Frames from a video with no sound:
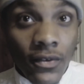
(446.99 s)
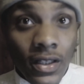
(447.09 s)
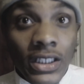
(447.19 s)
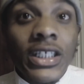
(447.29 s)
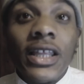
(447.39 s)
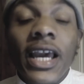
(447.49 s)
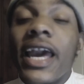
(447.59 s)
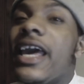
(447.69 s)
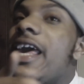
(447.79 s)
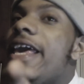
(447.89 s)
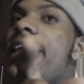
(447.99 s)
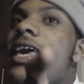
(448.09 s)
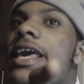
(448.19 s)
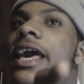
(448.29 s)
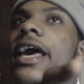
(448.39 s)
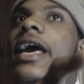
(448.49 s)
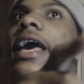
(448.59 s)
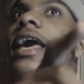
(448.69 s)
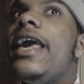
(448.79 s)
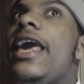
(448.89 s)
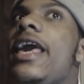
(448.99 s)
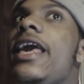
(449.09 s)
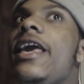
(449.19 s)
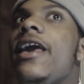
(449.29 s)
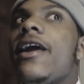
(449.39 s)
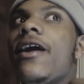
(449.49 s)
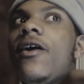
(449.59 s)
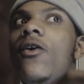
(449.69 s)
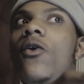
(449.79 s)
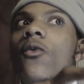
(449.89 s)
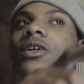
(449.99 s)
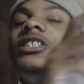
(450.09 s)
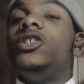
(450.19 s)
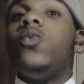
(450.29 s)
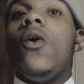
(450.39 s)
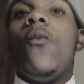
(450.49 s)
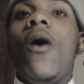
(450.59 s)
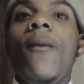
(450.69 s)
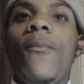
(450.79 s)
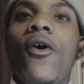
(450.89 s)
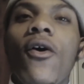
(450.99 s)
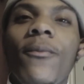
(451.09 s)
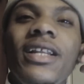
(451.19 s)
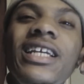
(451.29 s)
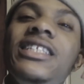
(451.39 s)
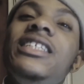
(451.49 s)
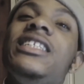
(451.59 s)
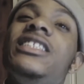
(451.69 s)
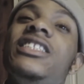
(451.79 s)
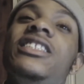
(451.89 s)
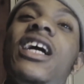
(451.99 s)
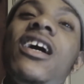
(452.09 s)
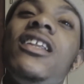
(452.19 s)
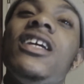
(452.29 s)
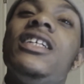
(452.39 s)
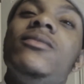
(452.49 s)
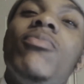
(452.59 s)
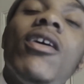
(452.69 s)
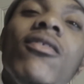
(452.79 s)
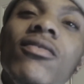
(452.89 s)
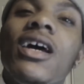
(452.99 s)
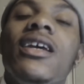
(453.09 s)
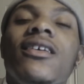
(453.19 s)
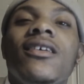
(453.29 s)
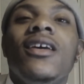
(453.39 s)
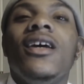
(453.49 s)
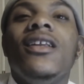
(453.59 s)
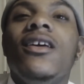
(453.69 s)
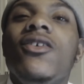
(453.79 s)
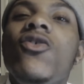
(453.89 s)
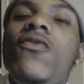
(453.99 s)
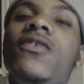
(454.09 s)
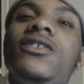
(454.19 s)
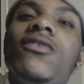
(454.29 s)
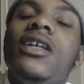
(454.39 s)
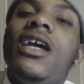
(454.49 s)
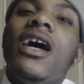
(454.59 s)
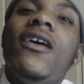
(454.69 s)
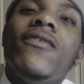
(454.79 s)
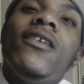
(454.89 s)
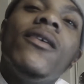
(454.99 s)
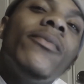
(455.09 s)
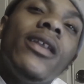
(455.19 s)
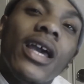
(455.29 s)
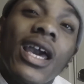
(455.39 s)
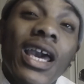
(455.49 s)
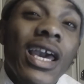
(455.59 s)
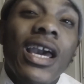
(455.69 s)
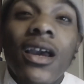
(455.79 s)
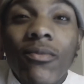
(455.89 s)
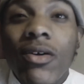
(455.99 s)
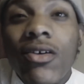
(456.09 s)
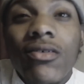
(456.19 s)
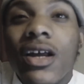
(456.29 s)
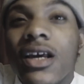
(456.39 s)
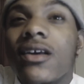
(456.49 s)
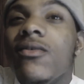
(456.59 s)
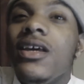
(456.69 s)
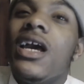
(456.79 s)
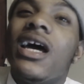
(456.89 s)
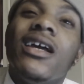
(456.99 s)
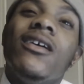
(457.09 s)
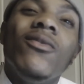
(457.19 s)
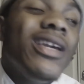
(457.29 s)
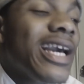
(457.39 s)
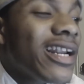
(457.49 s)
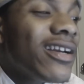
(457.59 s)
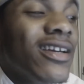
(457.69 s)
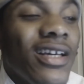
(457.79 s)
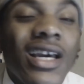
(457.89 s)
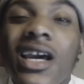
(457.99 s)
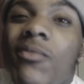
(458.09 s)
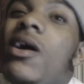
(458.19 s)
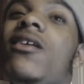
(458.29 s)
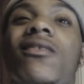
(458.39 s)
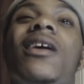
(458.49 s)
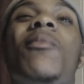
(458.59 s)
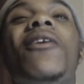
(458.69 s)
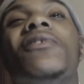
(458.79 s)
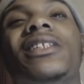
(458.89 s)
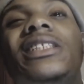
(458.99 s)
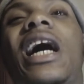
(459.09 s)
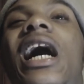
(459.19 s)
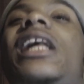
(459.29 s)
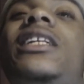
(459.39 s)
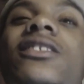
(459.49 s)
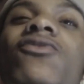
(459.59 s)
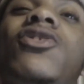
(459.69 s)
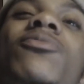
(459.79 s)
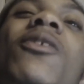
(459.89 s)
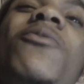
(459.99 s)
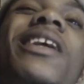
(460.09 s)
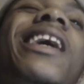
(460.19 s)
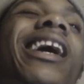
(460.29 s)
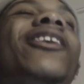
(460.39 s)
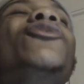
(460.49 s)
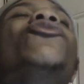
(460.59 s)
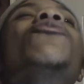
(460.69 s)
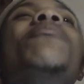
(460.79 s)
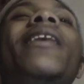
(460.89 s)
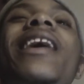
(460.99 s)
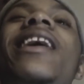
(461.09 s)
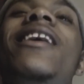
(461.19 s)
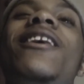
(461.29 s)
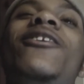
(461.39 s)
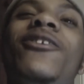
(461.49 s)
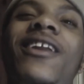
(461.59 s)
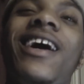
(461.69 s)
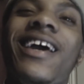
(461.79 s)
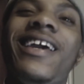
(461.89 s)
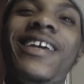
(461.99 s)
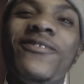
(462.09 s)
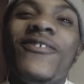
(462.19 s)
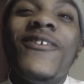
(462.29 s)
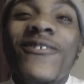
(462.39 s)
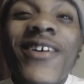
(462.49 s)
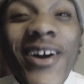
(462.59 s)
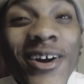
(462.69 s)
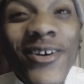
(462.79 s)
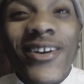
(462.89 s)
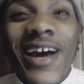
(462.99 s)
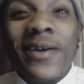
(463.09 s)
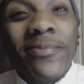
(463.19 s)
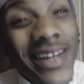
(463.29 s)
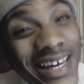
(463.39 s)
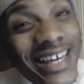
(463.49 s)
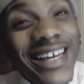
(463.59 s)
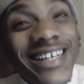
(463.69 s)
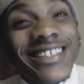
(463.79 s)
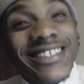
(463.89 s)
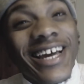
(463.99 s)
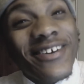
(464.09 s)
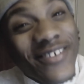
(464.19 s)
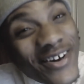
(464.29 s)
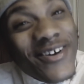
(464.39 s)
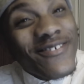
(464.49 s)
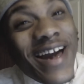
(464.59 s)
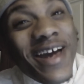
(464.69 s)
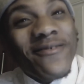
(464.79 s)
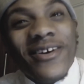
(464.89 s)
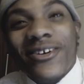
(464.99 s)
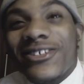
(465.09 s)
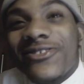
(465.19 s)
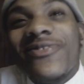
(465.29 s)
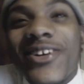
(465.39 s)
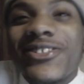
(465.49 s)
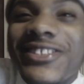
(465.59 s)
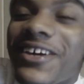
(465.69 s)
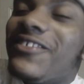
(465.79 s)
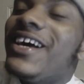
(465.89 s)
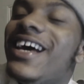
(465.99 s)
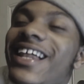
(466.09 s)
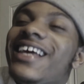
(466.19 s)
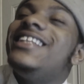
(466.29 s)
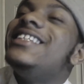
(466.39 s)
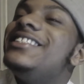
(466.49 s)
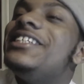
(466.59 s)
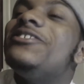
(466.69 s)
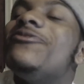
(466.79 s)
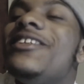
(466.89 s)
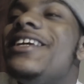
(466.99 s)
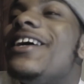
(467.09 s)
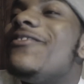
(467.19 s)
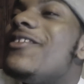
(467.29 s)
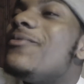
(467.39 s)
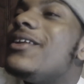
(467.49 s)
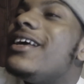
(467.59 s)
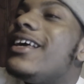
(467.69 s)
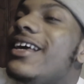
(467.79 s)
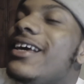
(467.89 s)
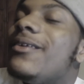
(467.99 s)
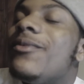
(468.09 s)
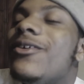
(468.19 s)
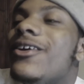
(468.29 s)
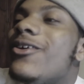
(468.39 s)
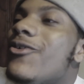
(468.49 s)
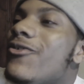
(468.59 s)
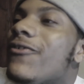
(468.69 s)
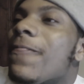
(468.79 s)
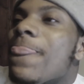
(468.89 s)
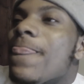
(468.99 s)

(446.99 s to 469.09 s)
That's the thing. And he was just with one boy. But these niggas is young niggas, bro. Like, the youth is really effed up in the head, bro. Like, we gotta, in my Rich Dollars voice, bro, we gotta do better. Like, for real. Like, please. Like, real rap, though. Some real stuff. Like, these niggas really effed up in the head, bro, the youth.